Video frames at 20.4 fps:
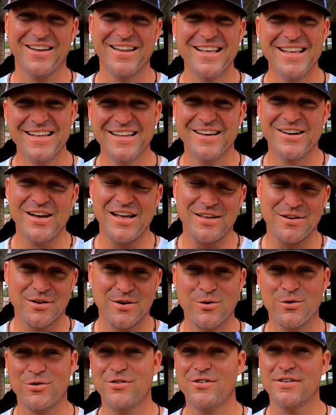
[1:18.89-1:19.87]
Of
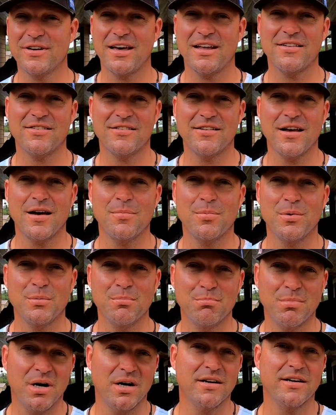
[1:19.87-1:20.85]
course, you got to stop at
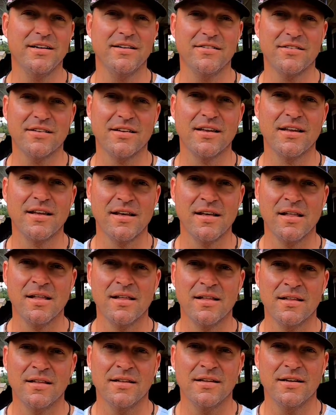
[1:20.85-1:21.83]
Buc-ee's
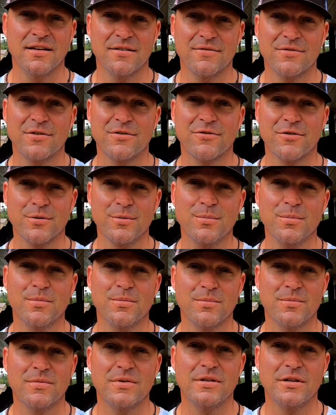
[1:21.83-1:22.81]
uh, if you're from
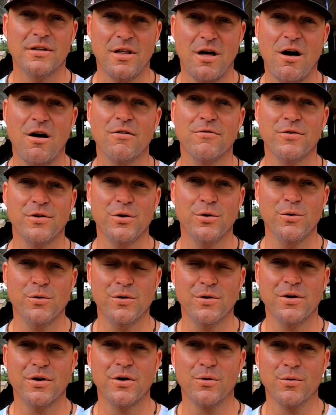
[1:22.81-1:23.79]
Longview,
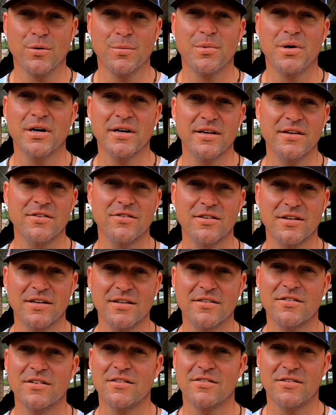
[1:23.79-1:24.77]
you know where Buc-ee's
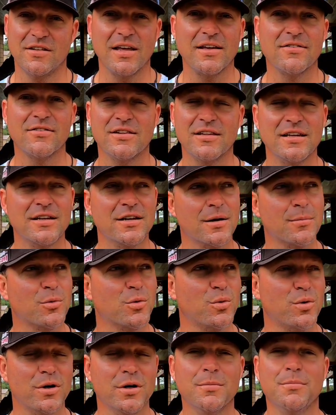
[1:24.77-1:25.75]
is. That's that's the number
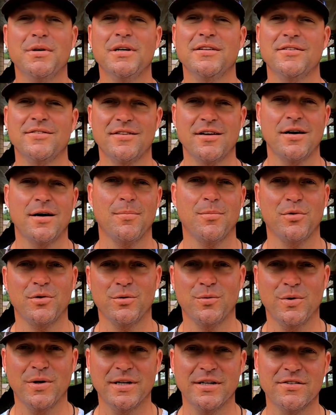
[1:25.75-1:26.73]
one pit stop on the
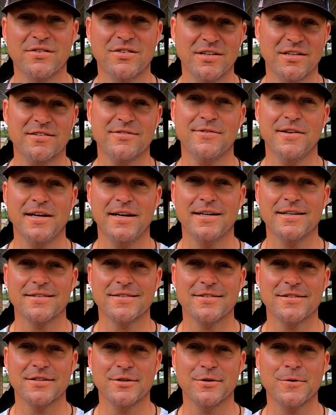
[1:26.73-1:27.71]
way to Six Flags.
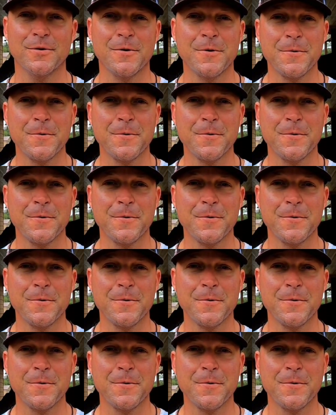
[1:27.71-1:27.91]
So.